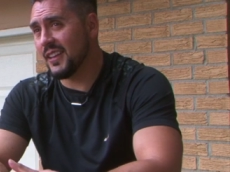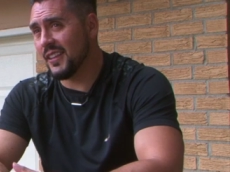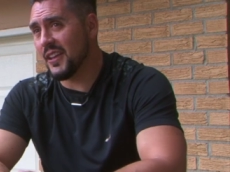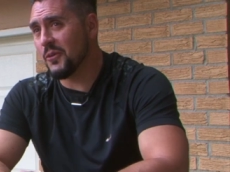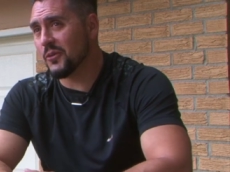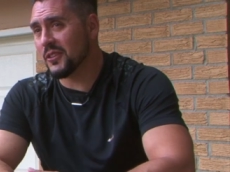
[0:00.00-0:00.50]
and
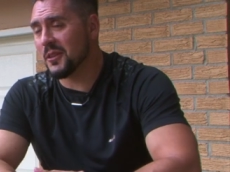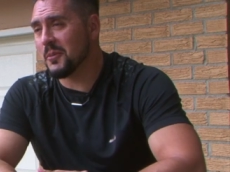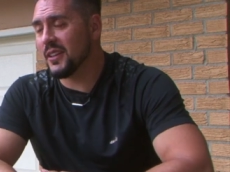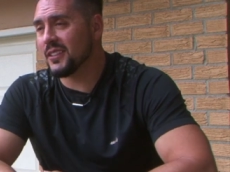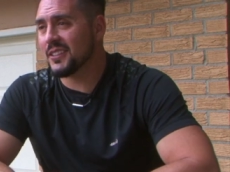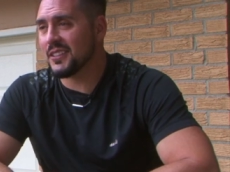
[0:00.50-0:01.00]
they weren't the
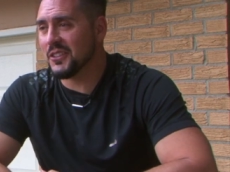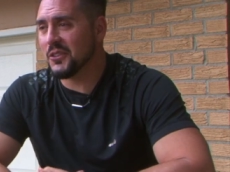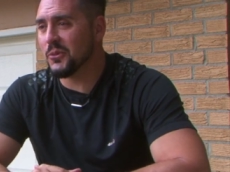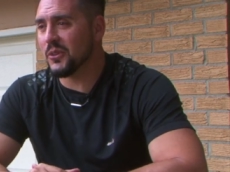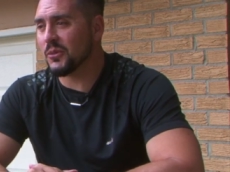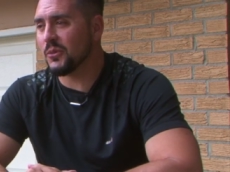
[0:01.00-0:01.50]
best to
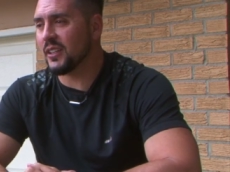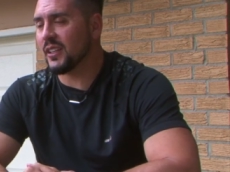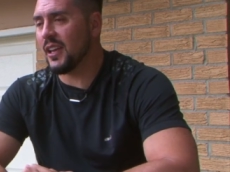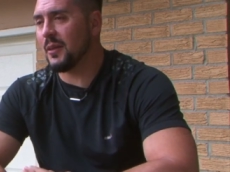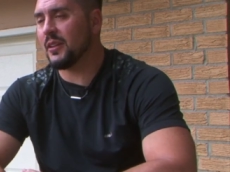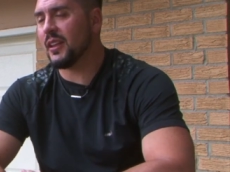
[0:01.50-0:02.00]
deal with when it
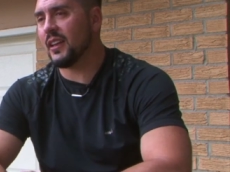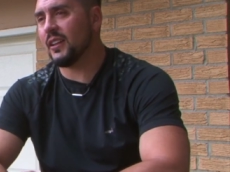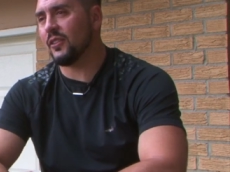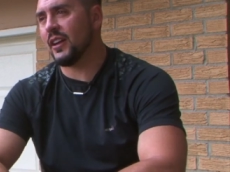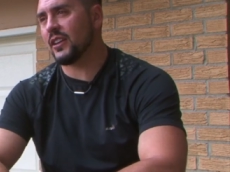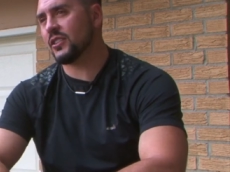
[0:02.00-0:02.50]
came to that
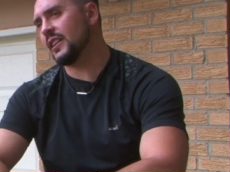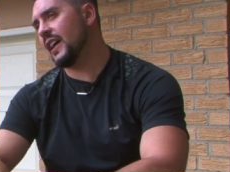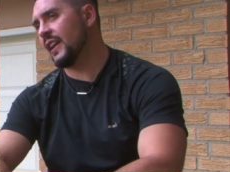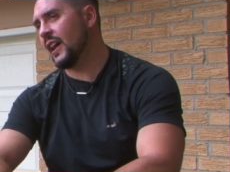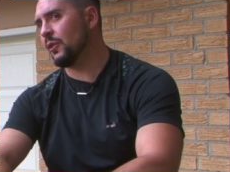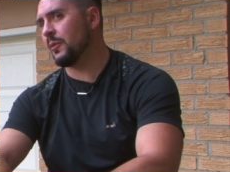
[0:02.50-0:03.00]
interaction.
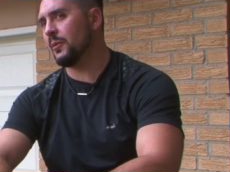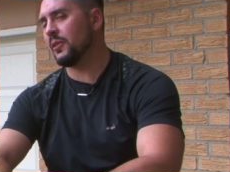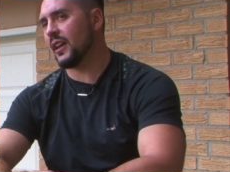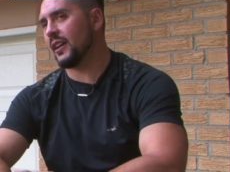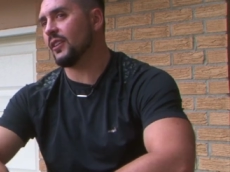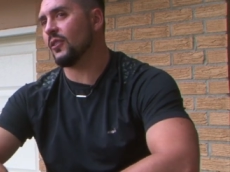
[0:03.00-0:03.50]
And I remember
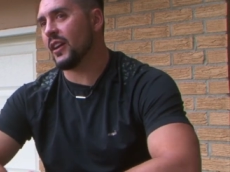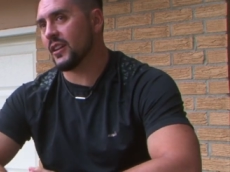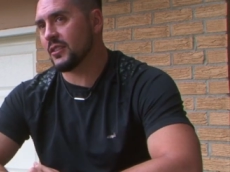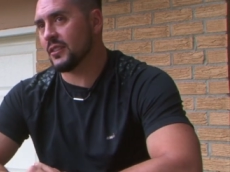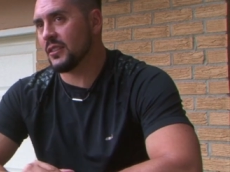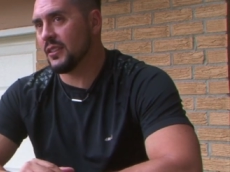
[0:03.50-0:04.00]
that
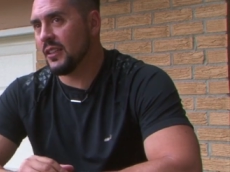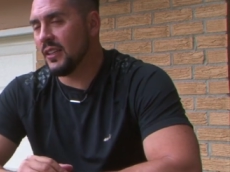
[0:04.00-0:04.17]
interaction.